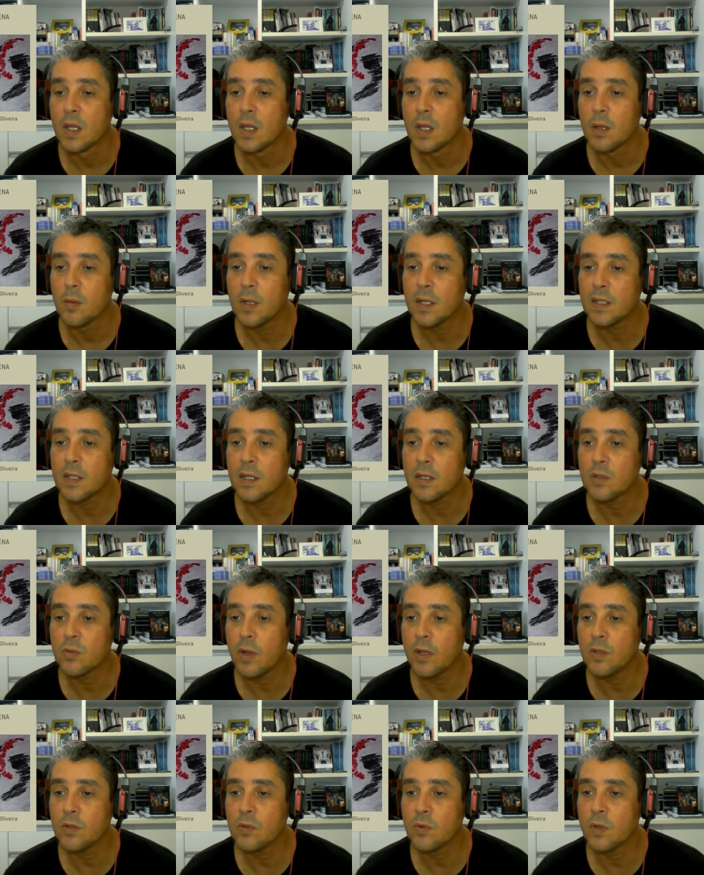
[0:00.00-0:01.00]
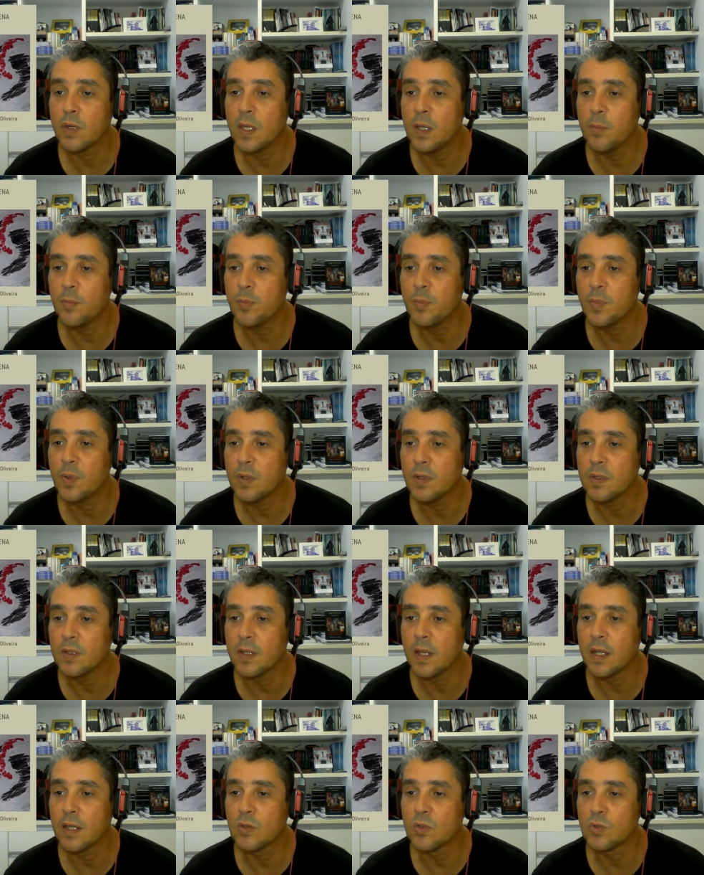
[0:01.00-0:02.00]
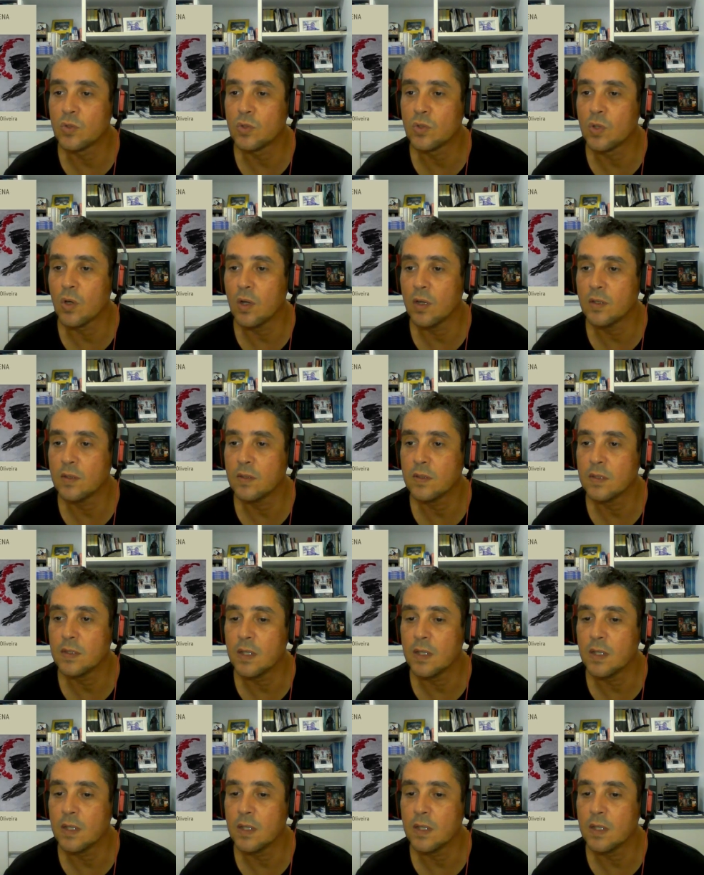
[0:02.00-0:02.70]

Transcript: but I tried to keep that thought